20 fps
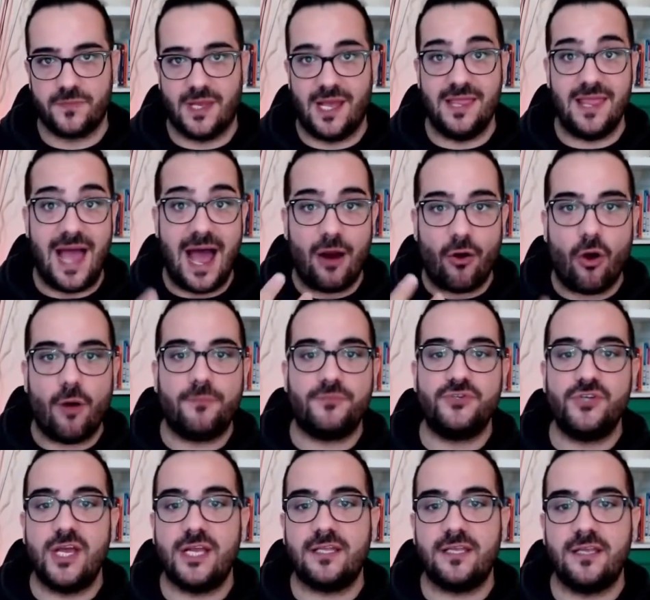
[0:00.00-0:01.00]
And our
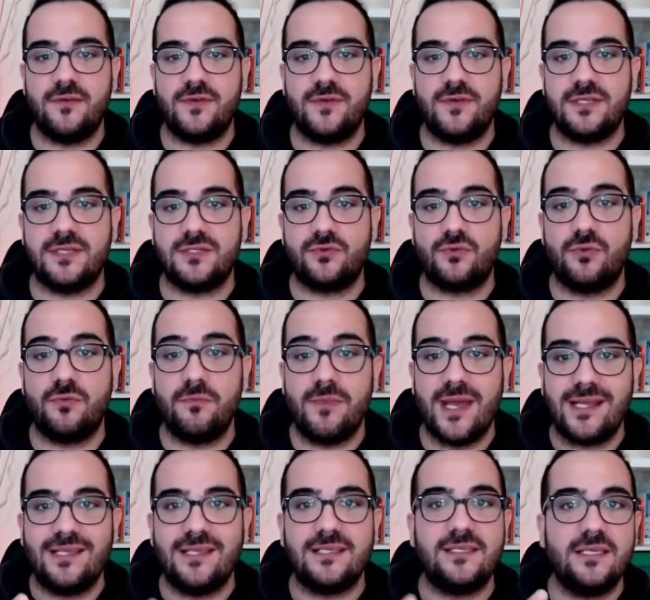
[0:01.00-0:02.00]
objective is to make
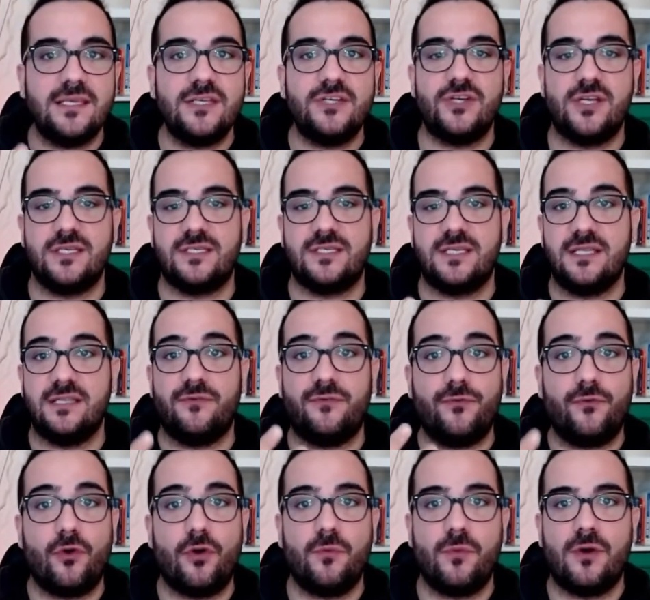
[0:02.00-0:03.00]
decisions in the
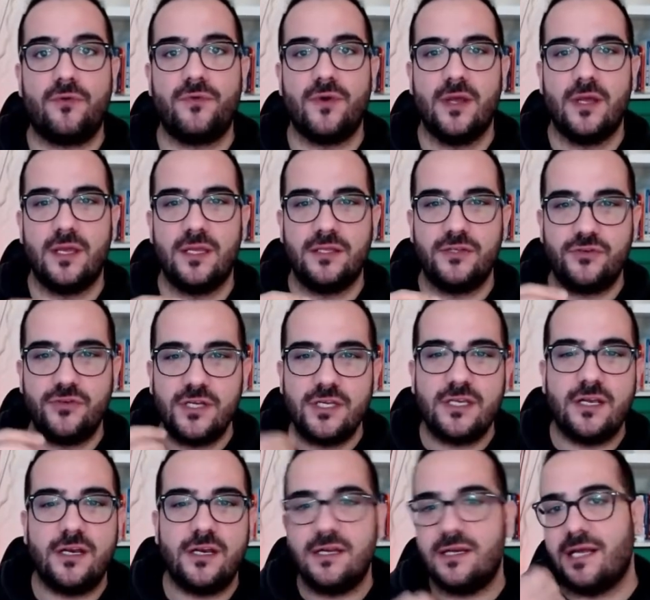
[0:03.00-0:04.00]
form of
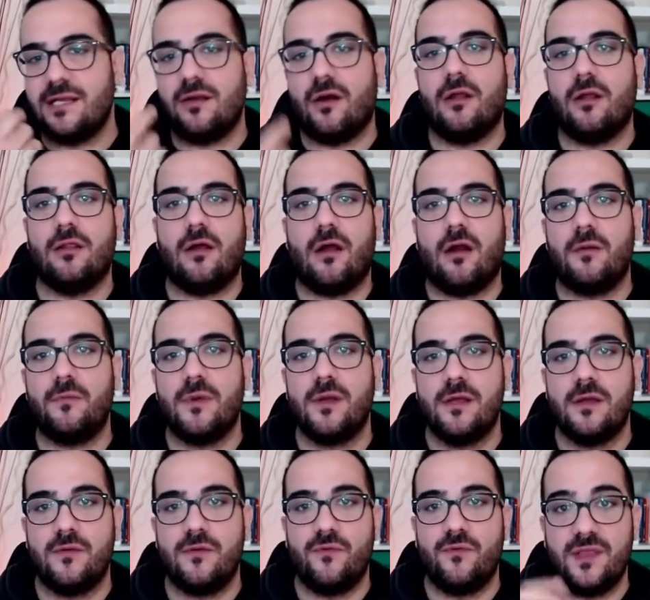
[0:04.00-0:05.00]
triggering an alarm
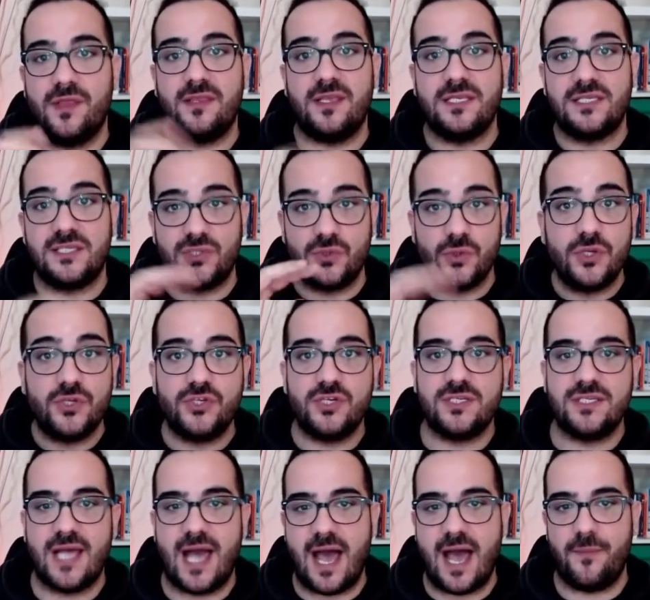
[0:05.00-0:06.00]
when these
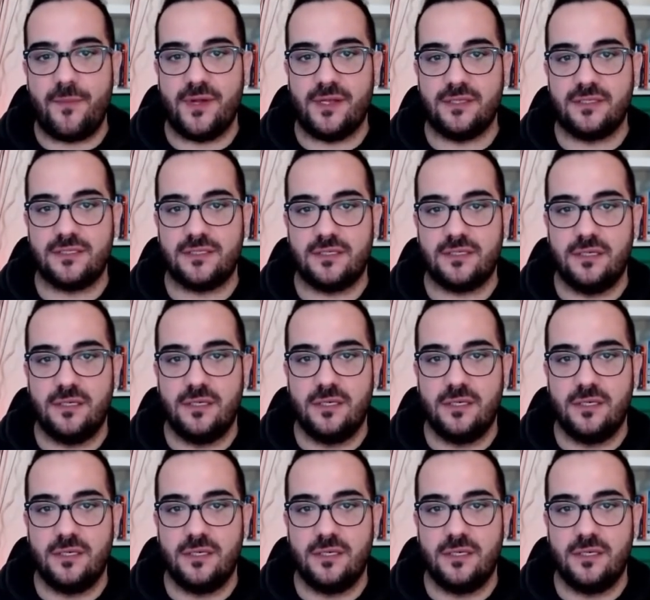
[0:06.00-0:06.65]
switches happens.